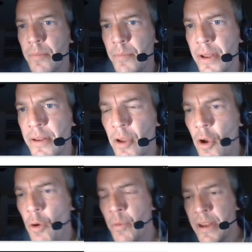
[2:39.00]
But
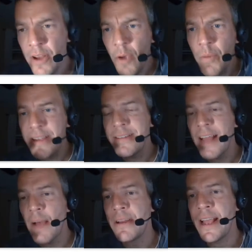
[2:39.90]
we know he's
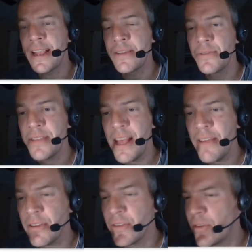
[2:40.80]
now a negative
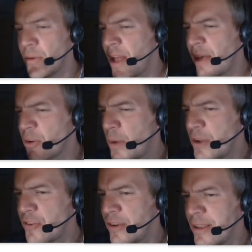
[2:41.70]
seven, so now the
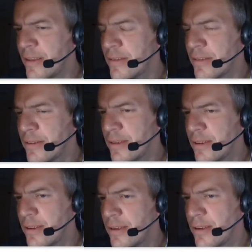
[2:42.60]
question is
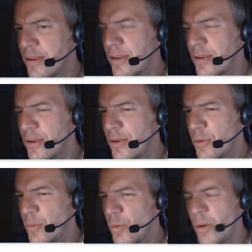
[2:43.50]

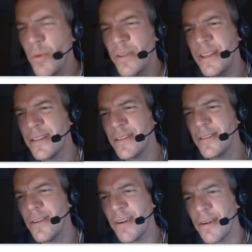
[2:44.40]
what was he at the
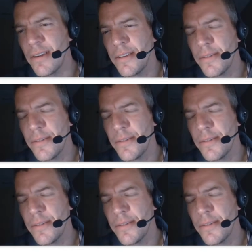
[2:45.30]
start?